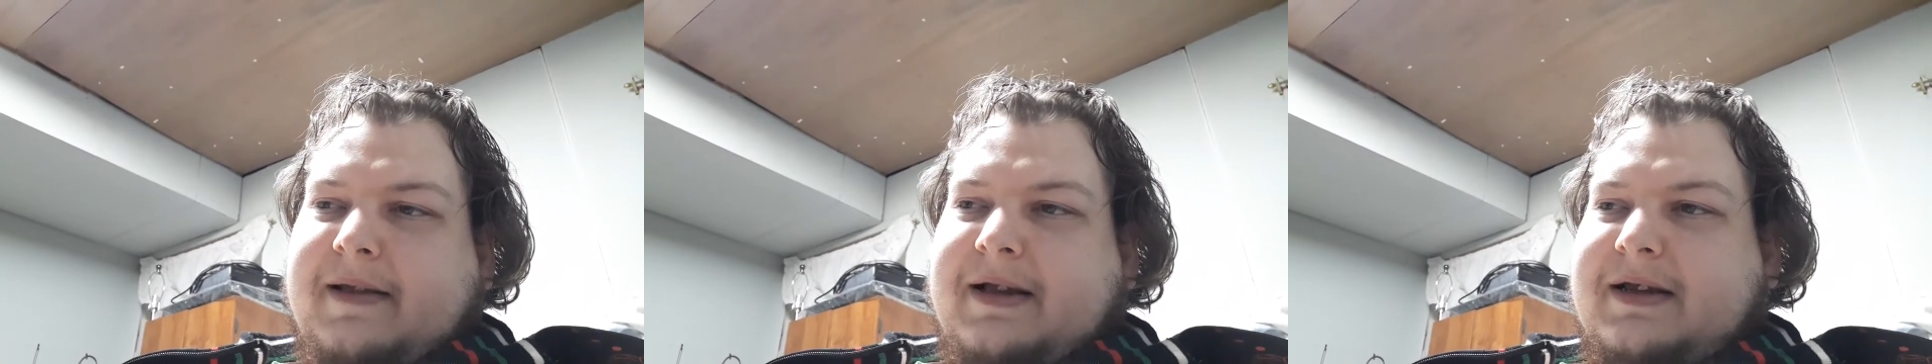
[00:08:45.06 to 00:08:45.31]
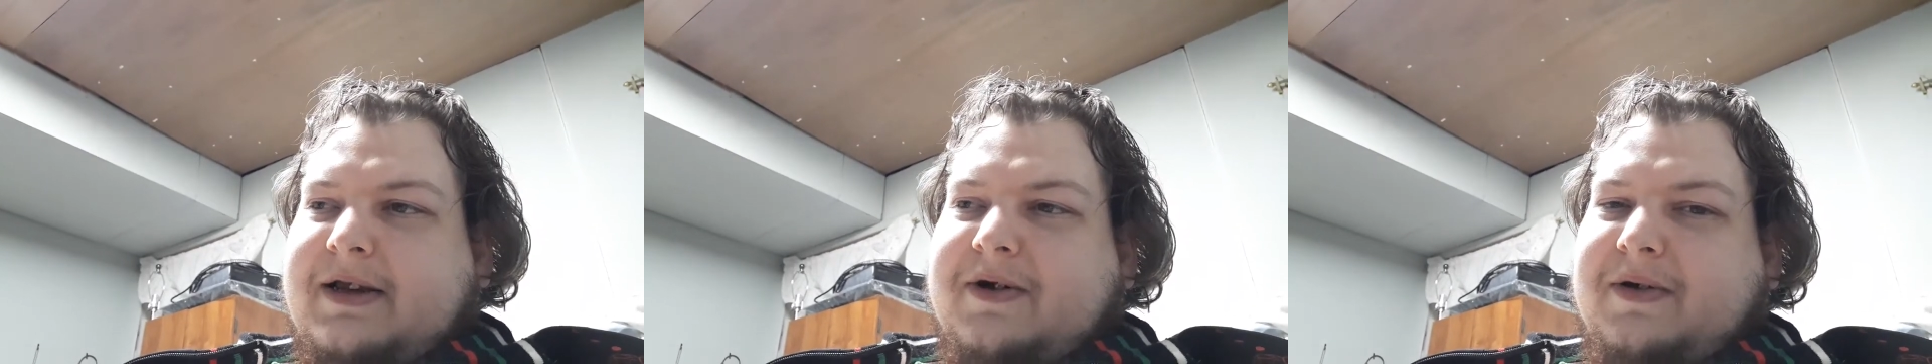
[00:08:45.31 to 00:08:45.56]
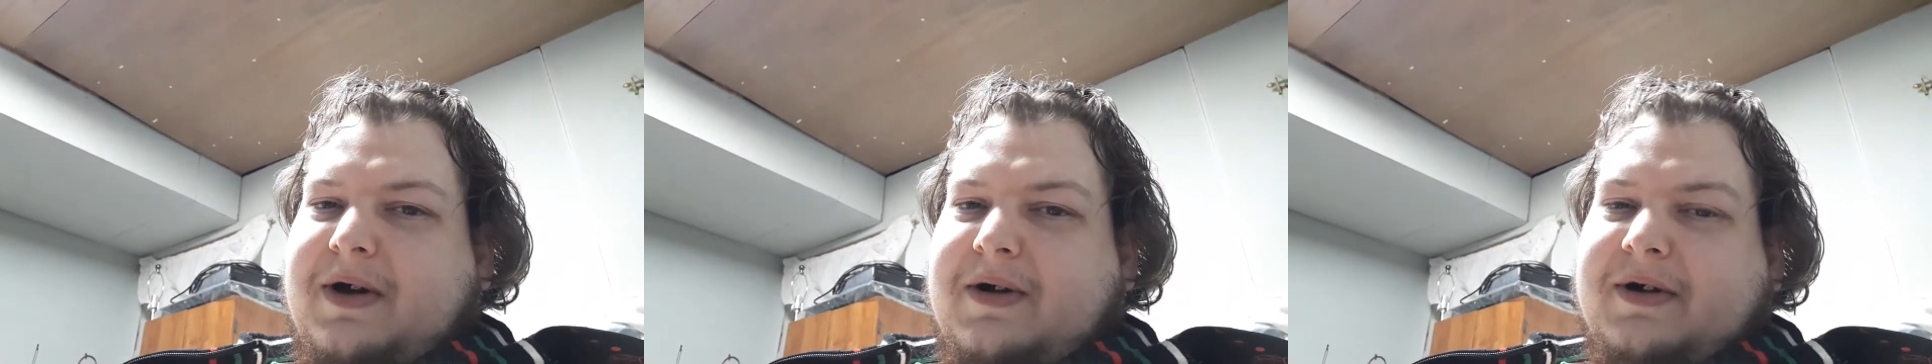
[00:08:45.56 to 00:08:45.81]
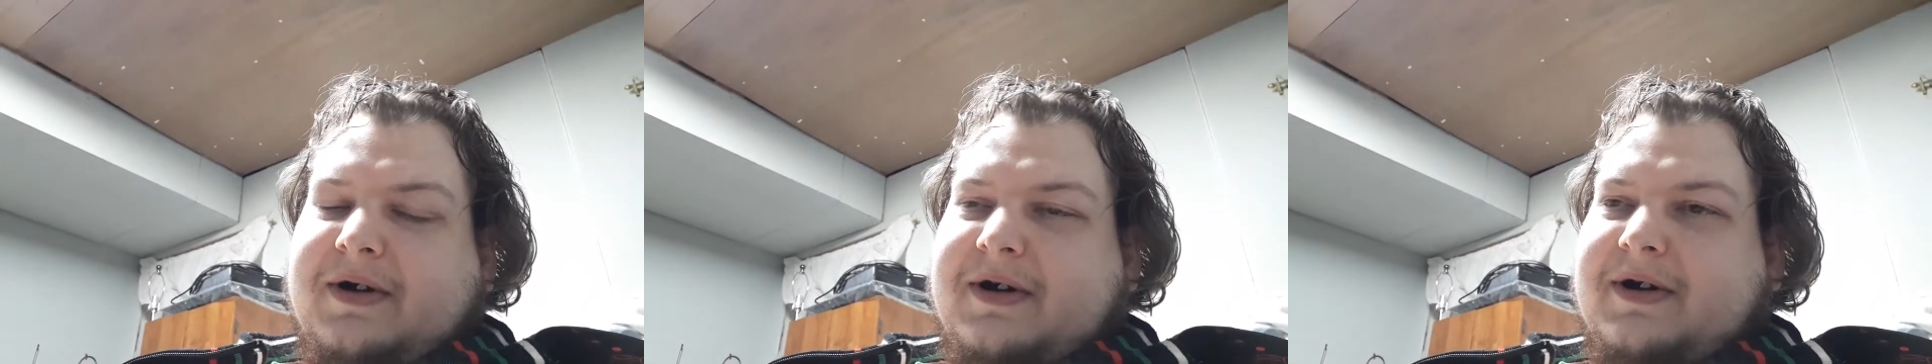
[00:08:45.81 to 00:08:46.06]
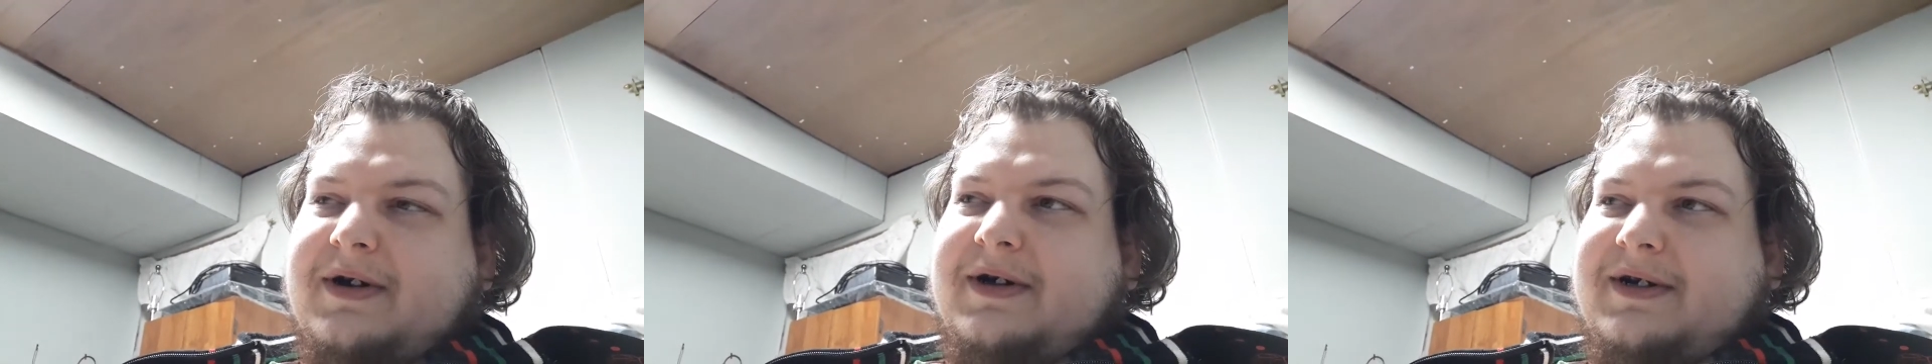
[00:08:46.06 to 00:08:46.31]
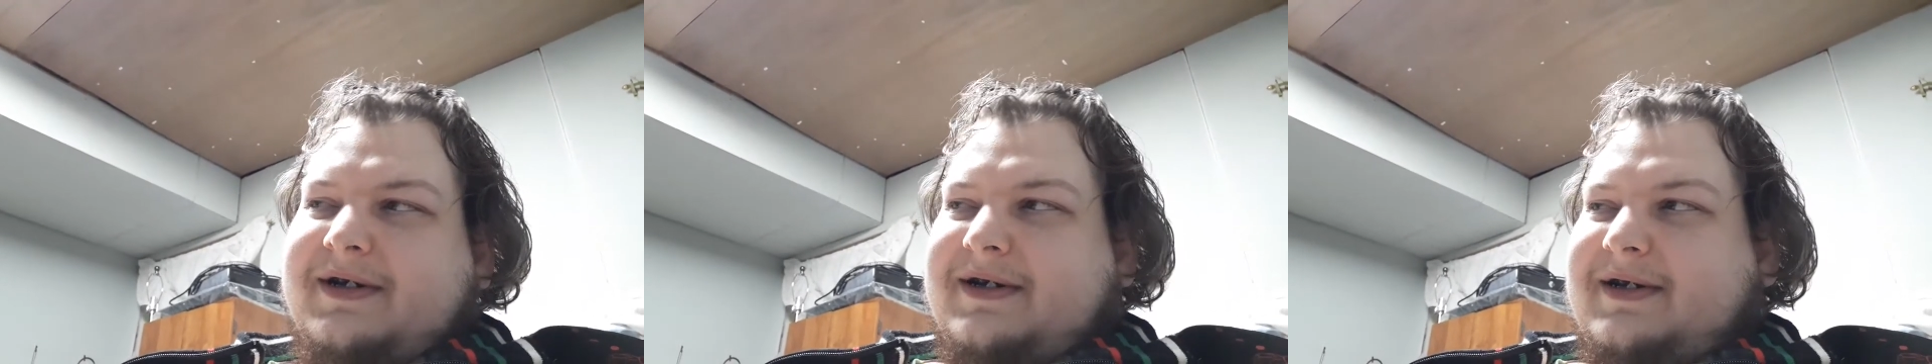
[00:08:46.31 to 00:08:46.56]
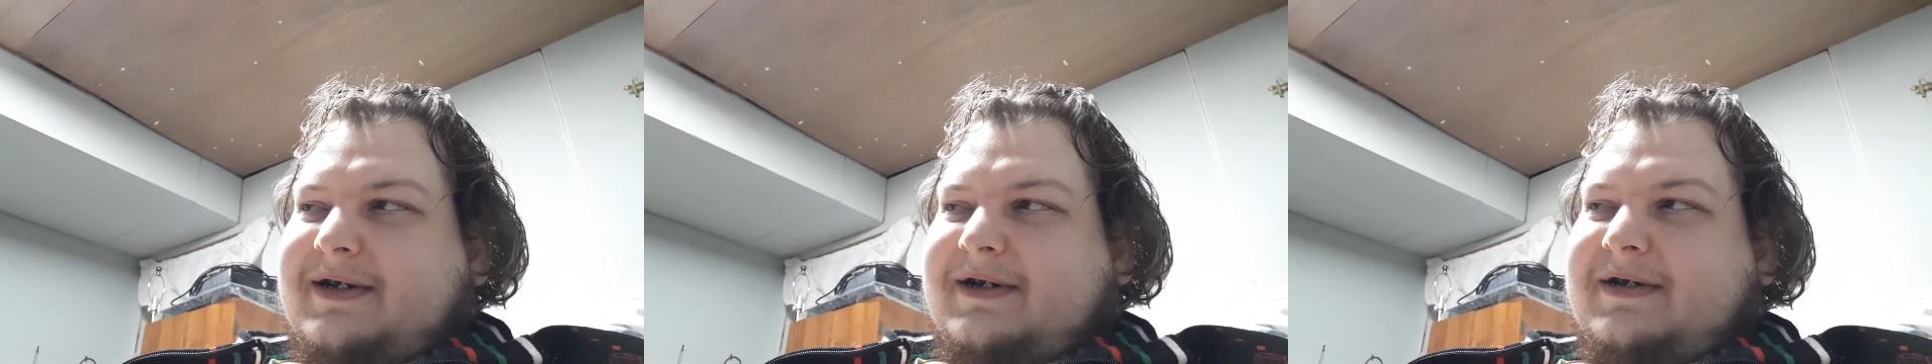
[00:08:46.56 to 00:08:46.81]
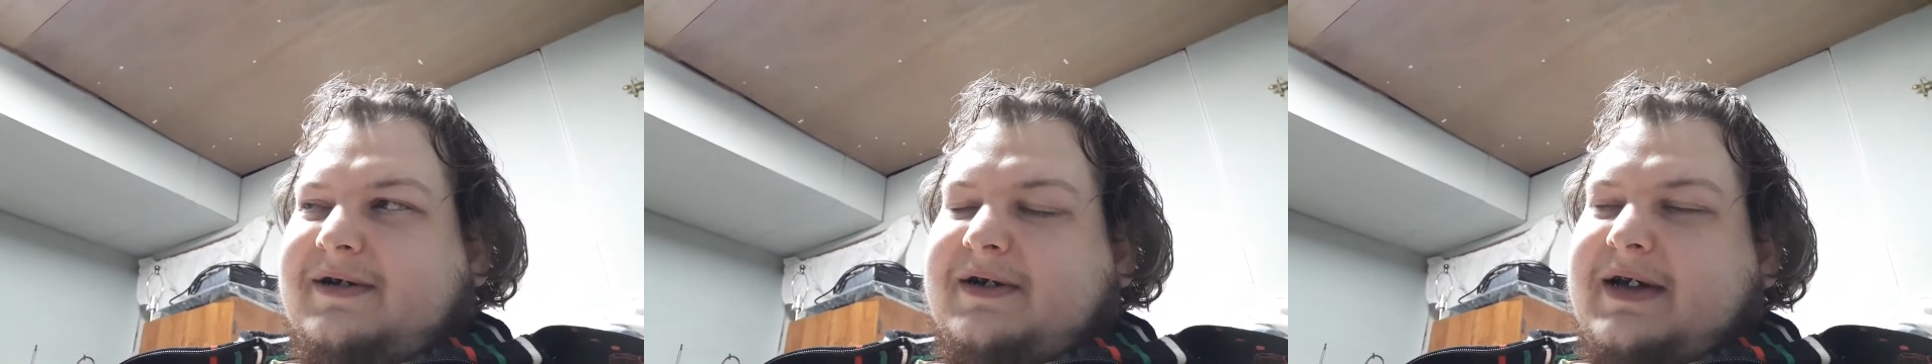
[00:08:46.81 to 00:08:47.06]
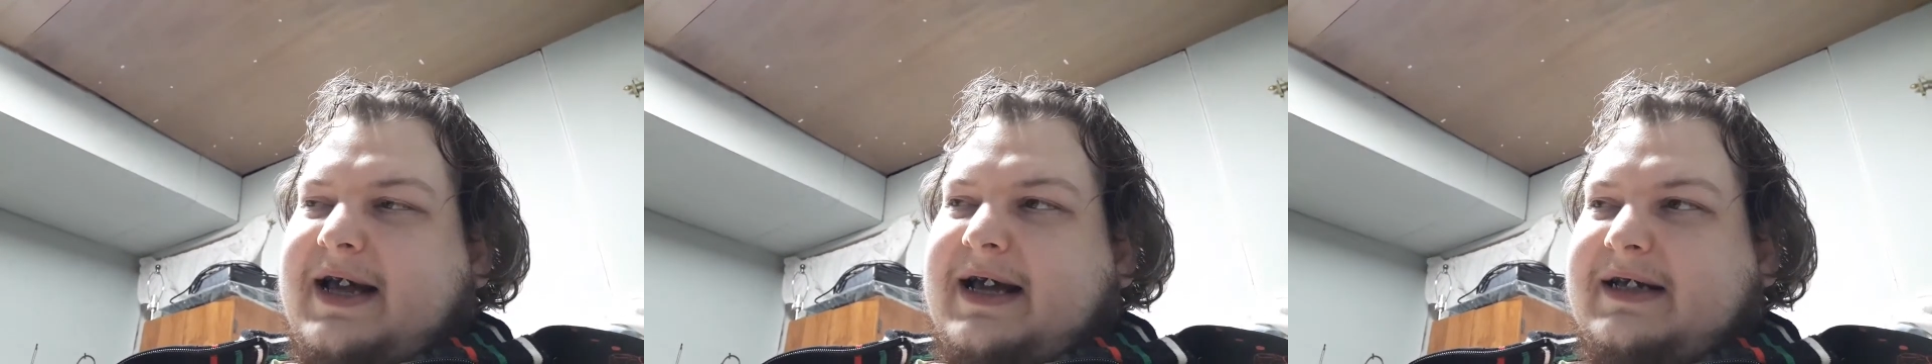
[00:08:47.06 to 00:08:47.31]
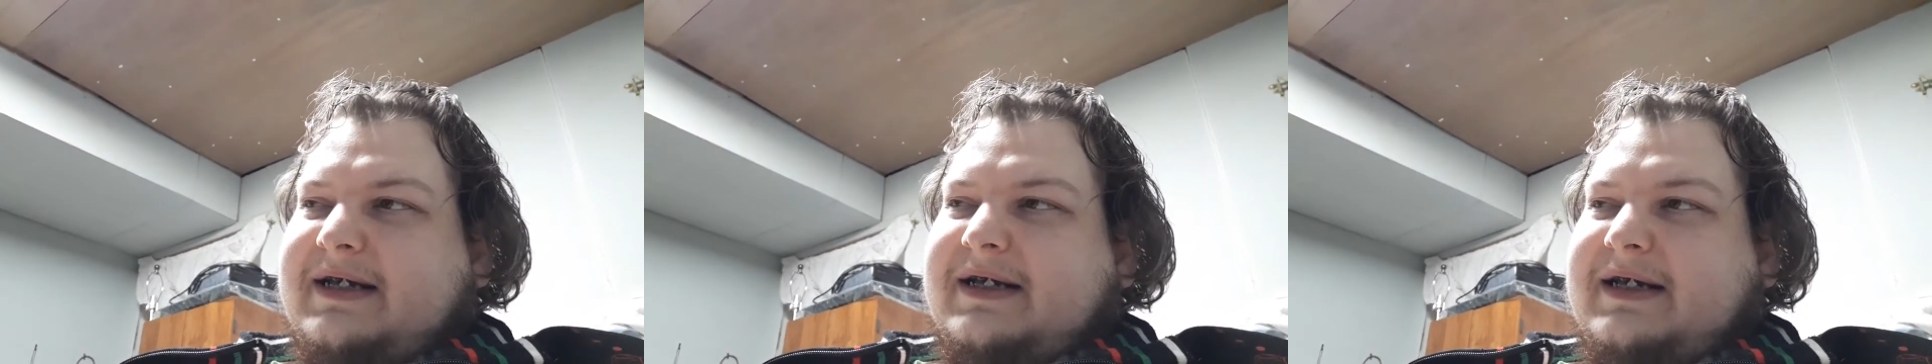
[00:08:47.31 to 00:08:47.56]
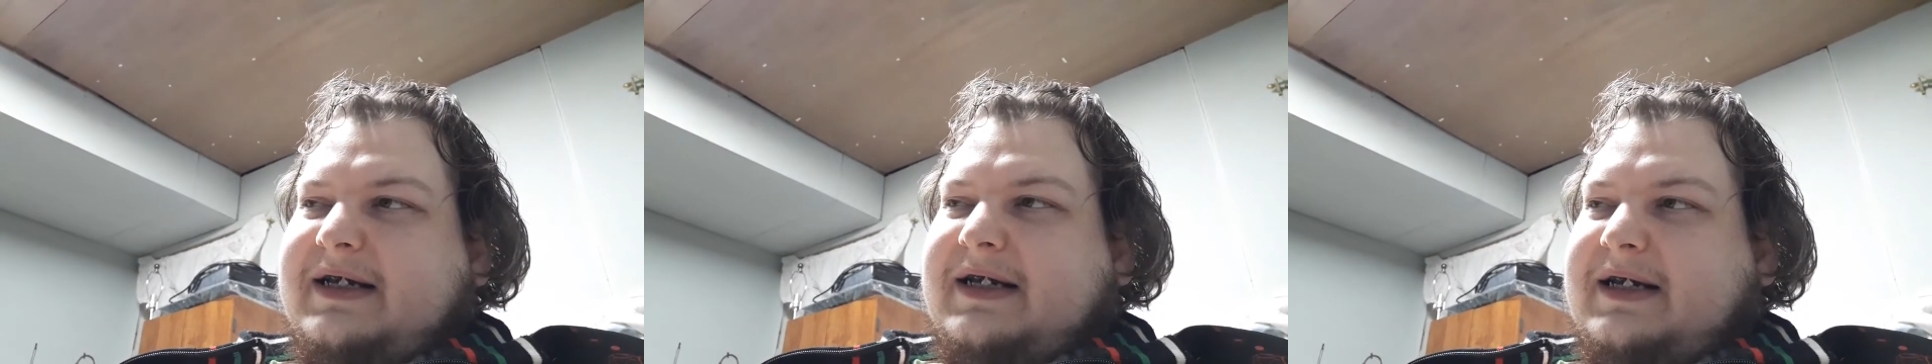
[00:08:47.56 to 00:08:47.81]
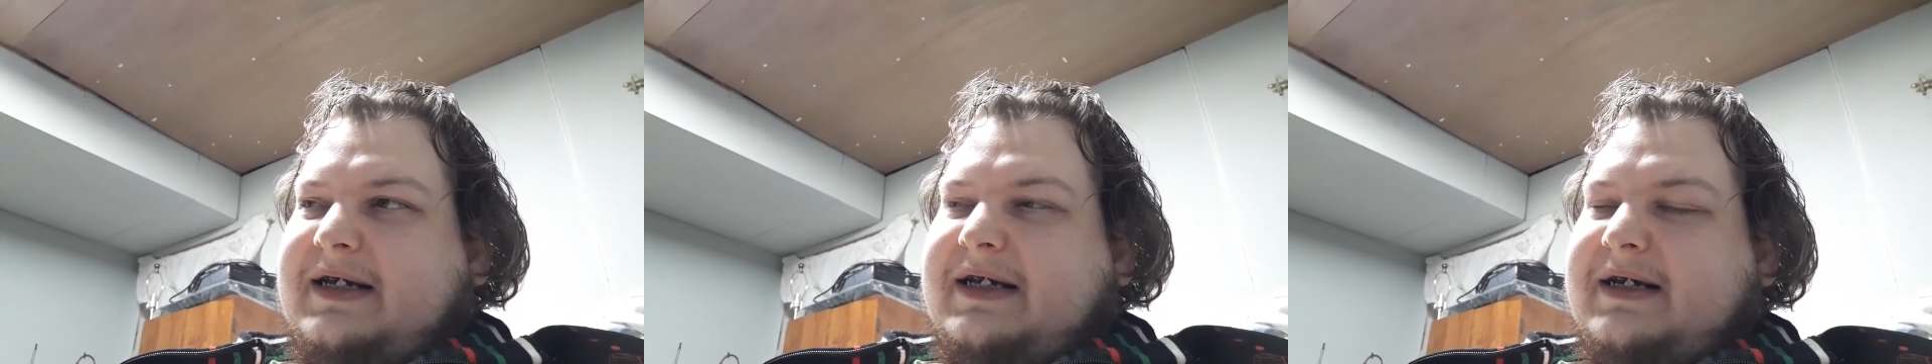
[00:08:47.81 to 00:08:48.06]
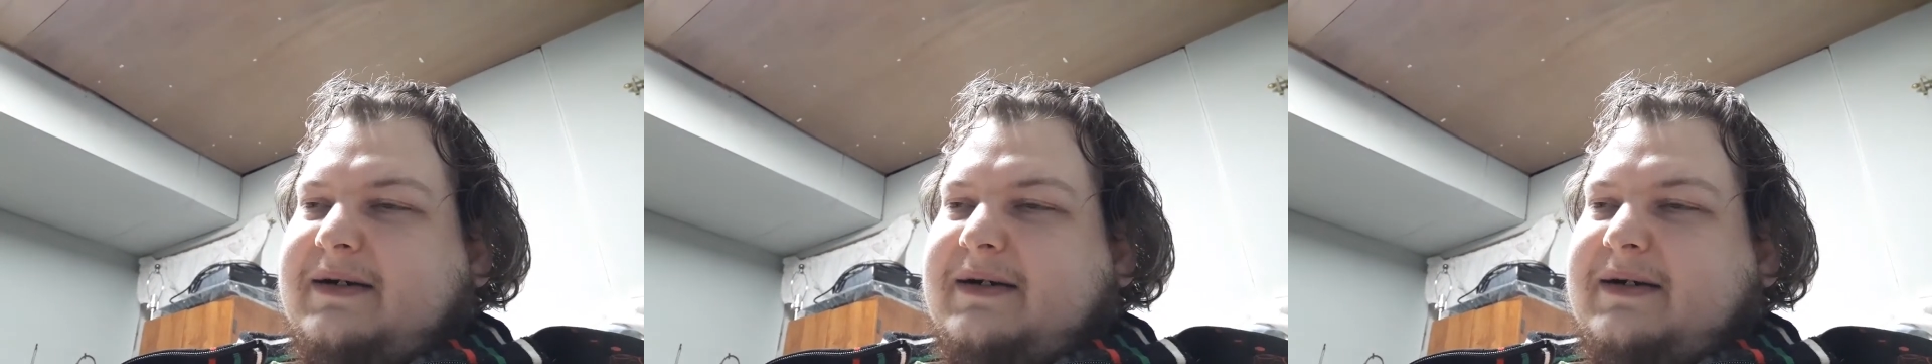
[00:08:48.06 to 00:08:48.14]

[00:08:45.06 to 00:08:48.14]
It no longer has any